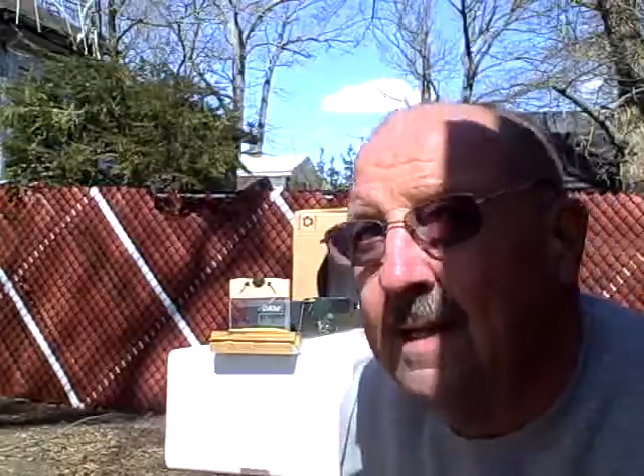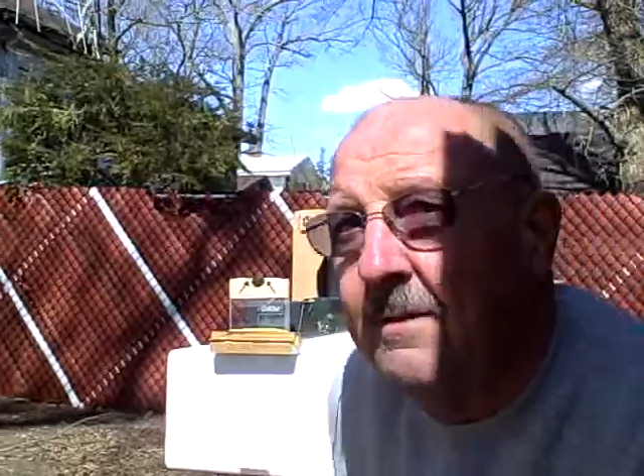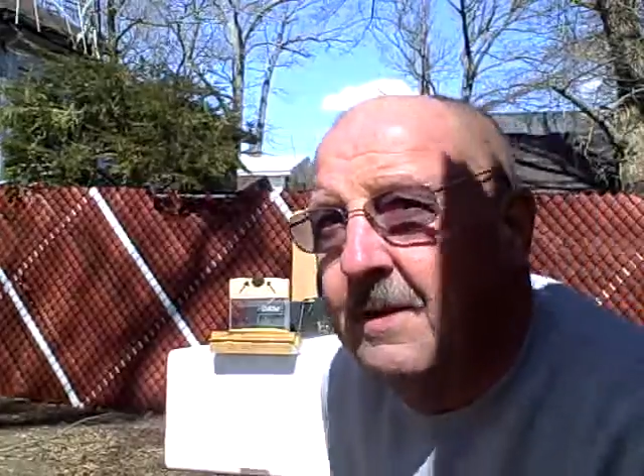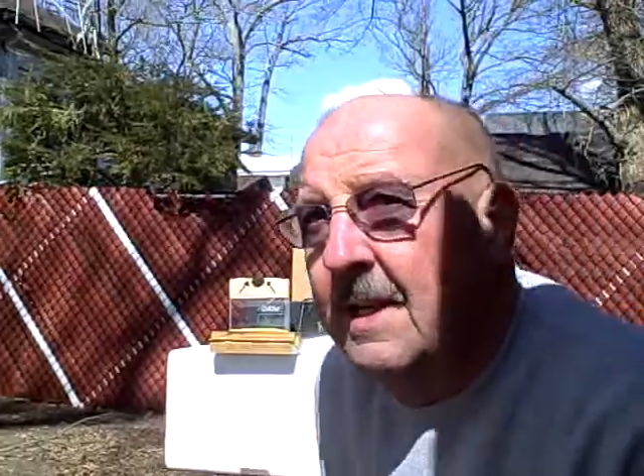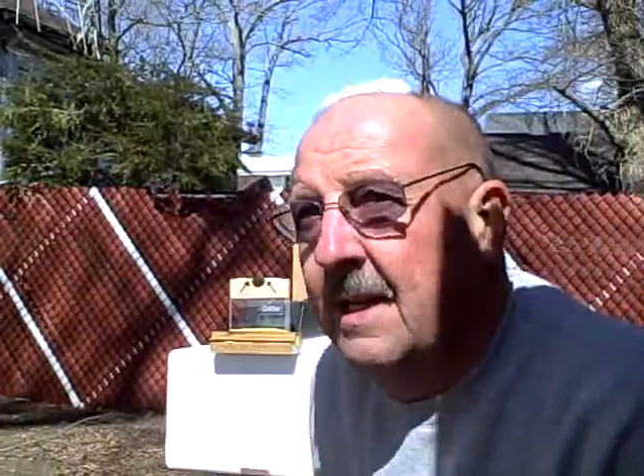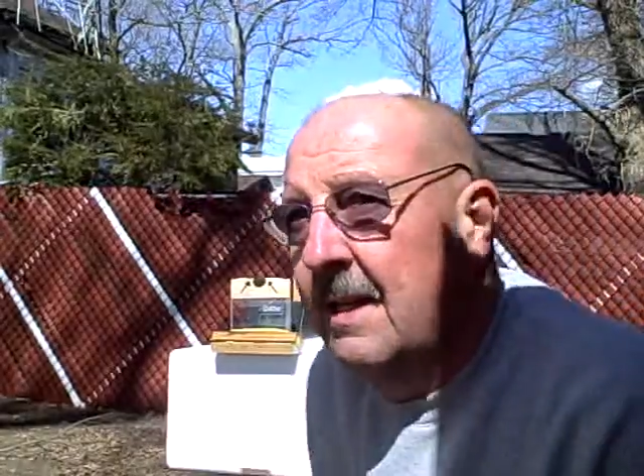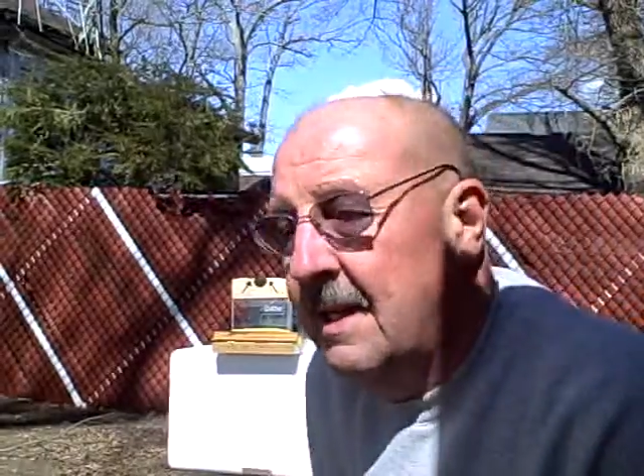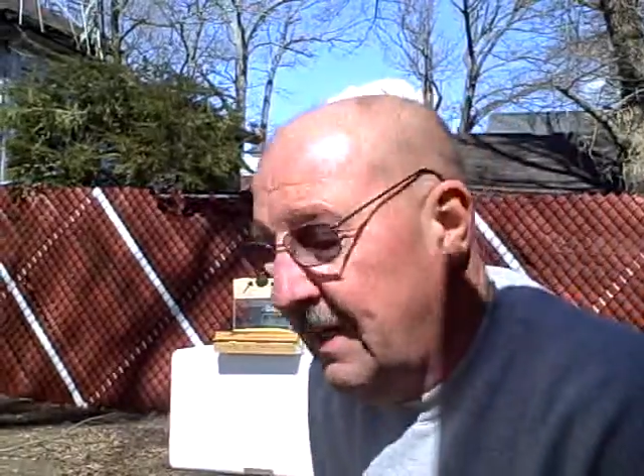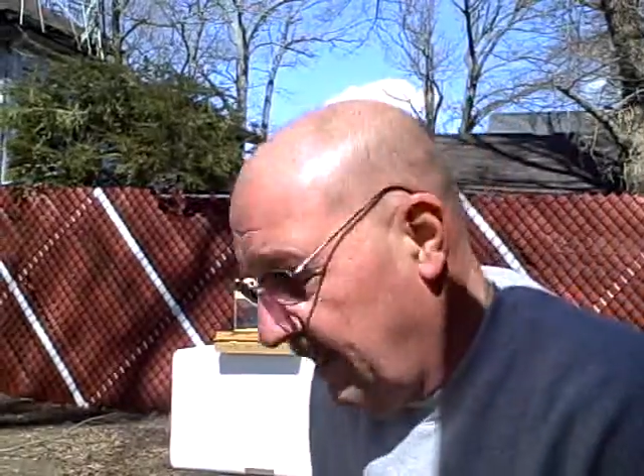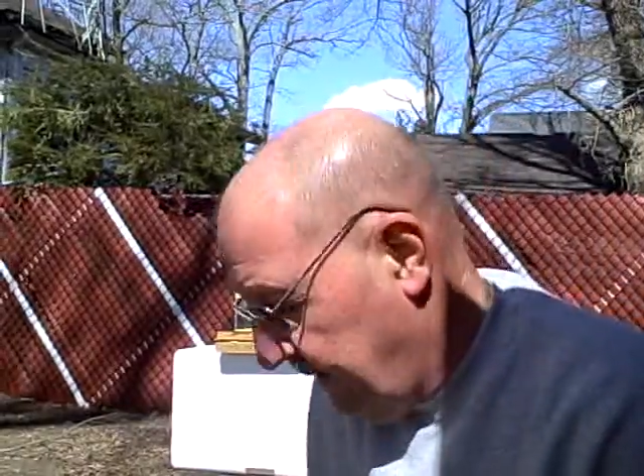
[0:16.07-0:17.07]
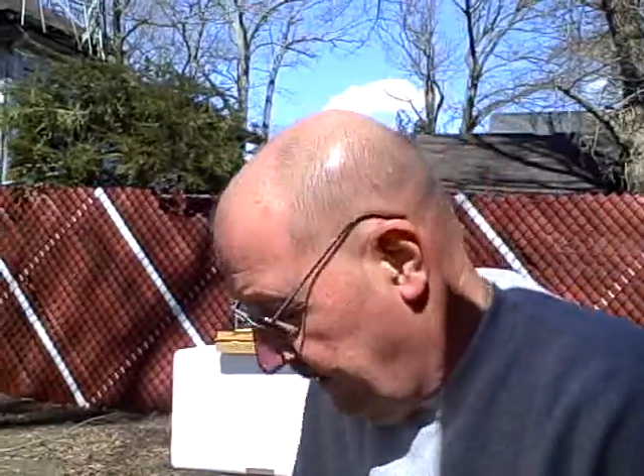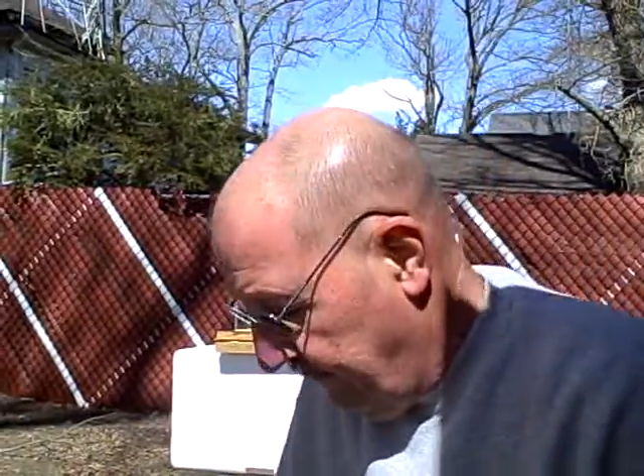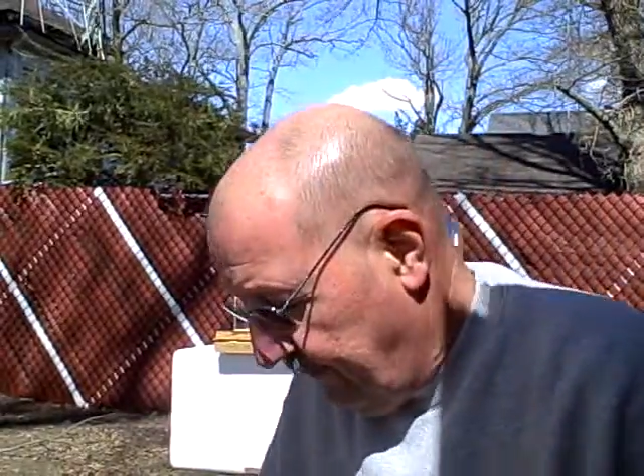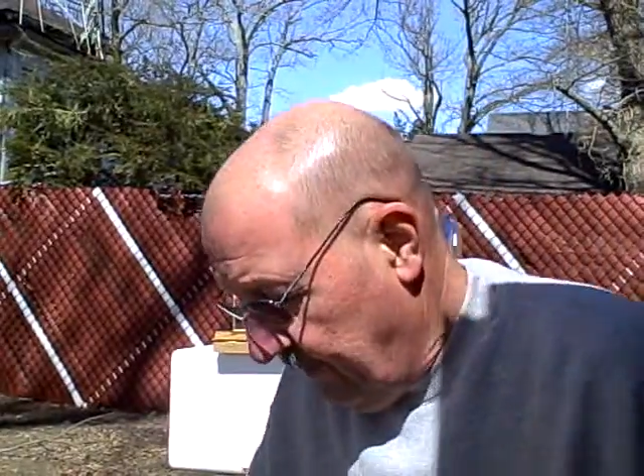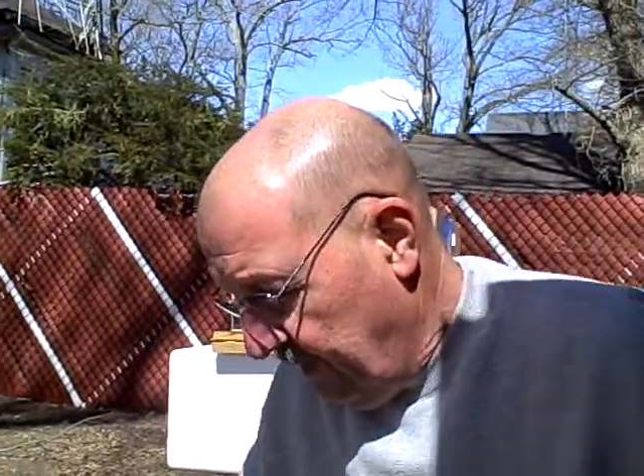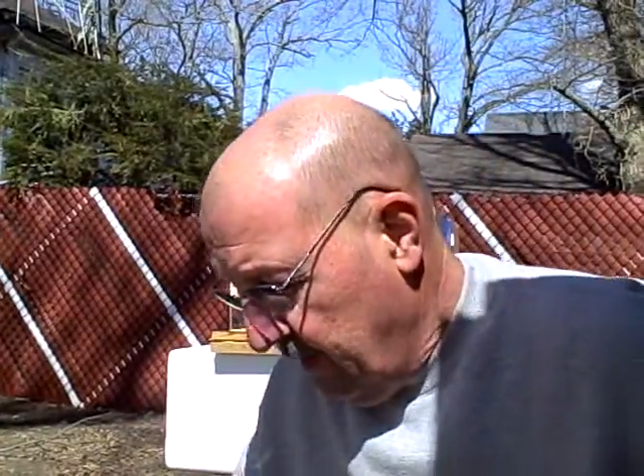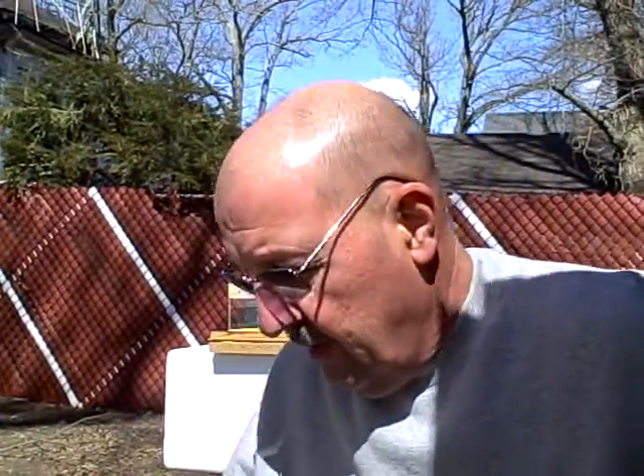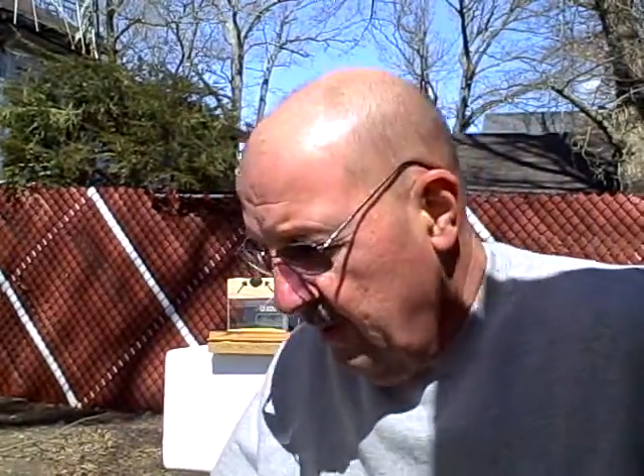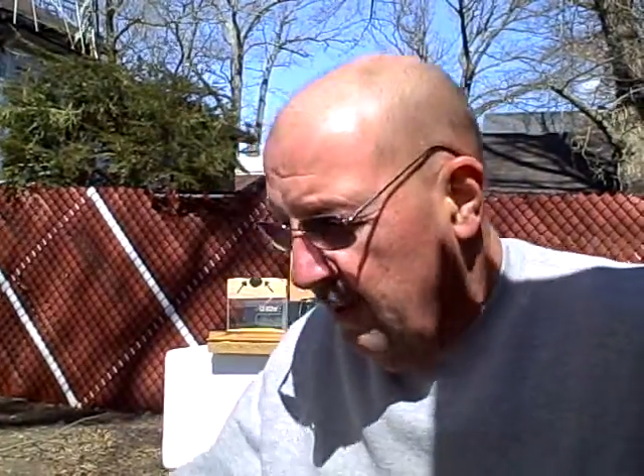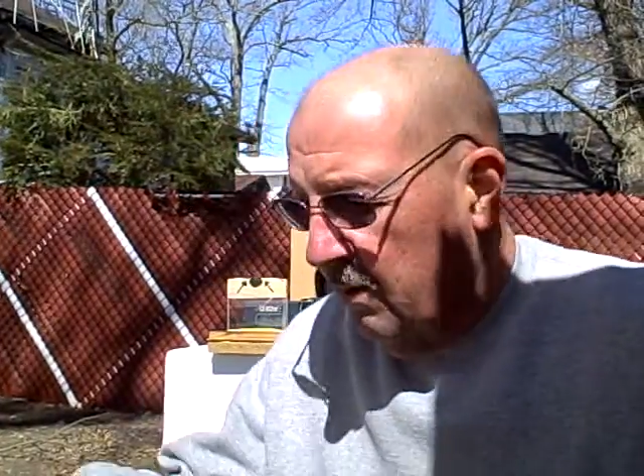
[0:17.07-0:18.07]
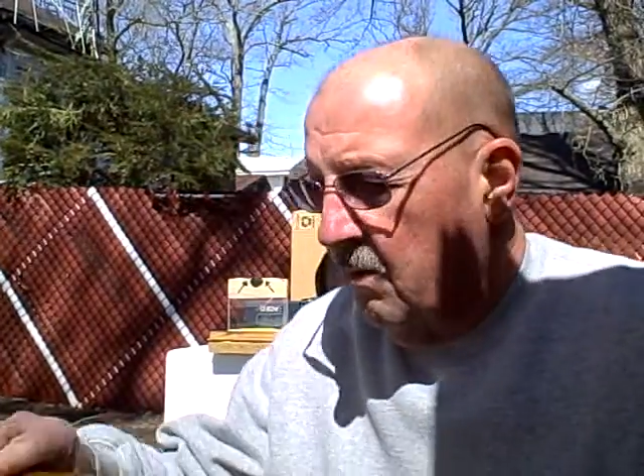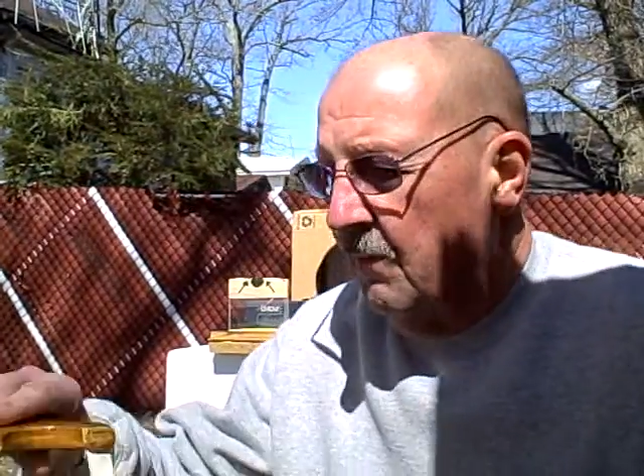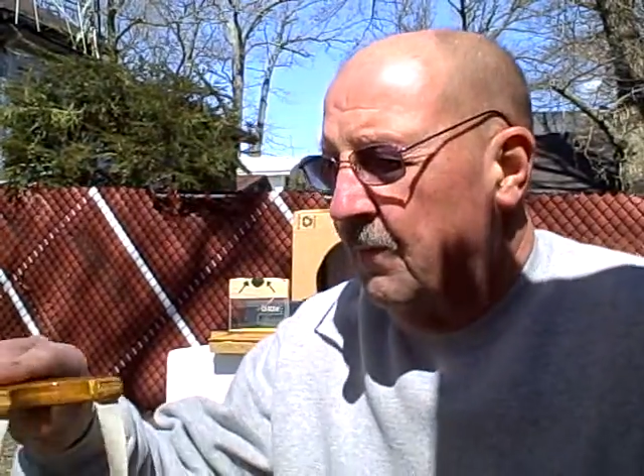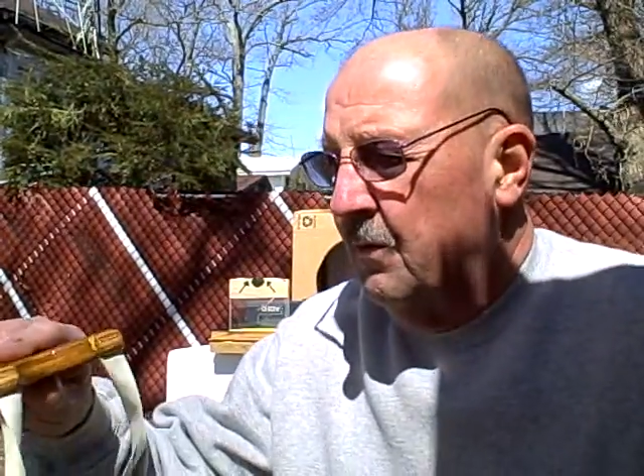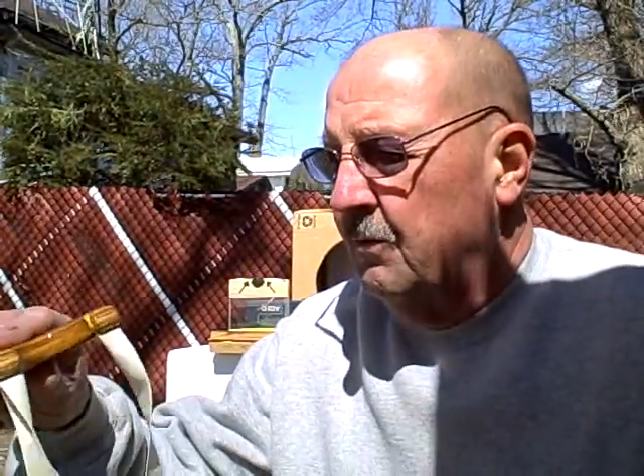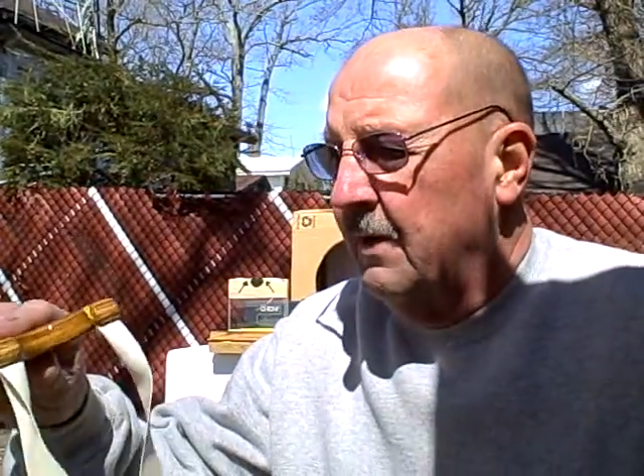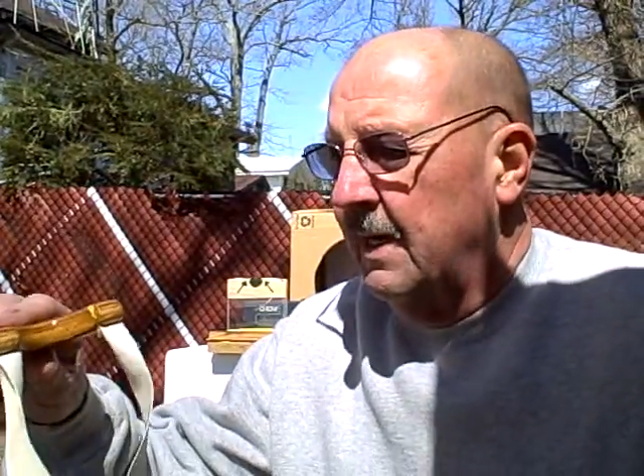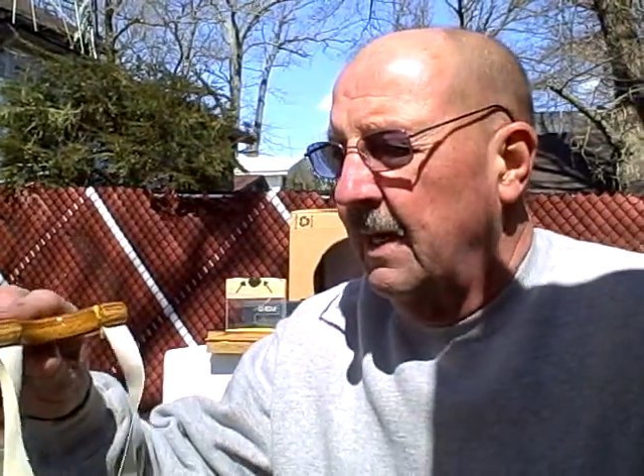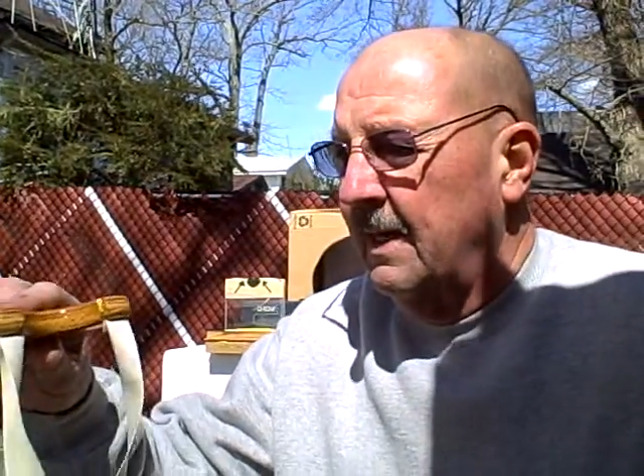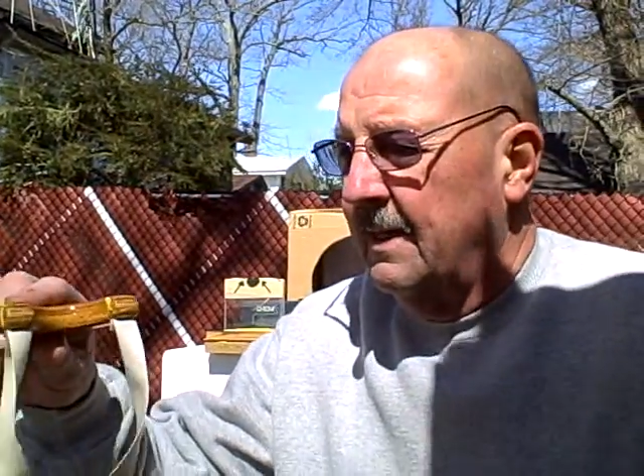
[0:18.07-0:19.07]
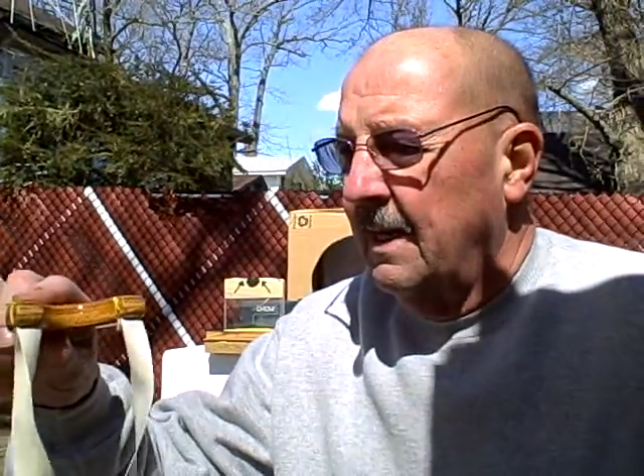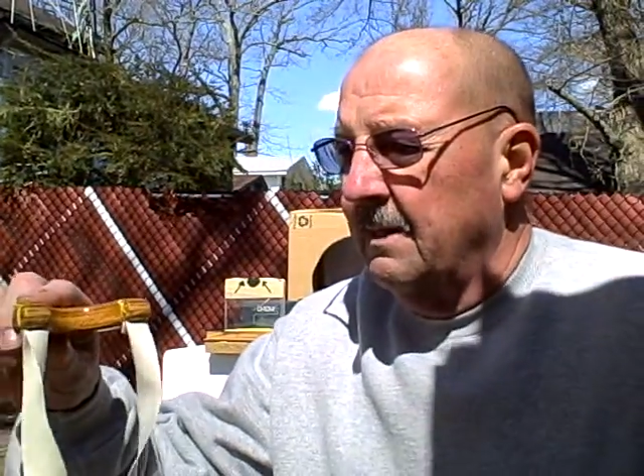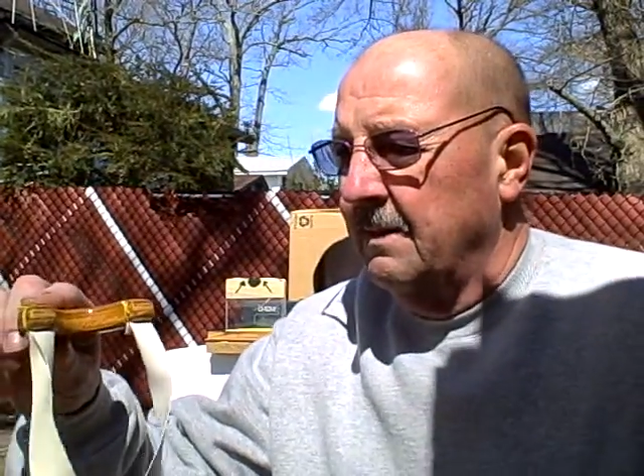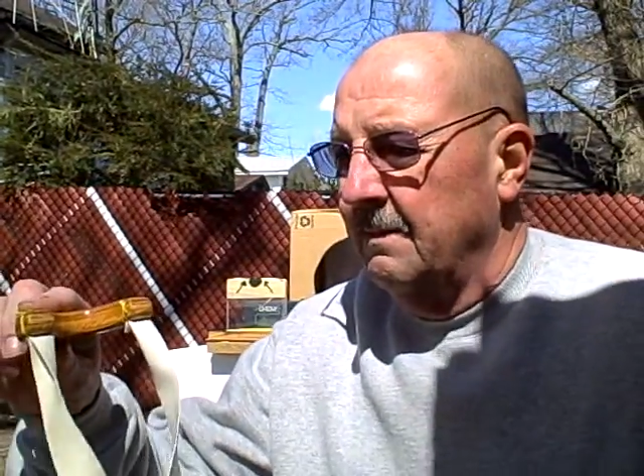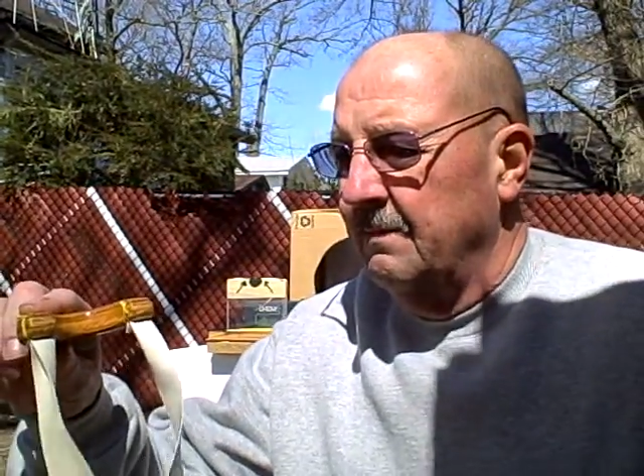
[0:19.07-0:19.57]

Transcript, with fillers: FDA latex, called food grade latex.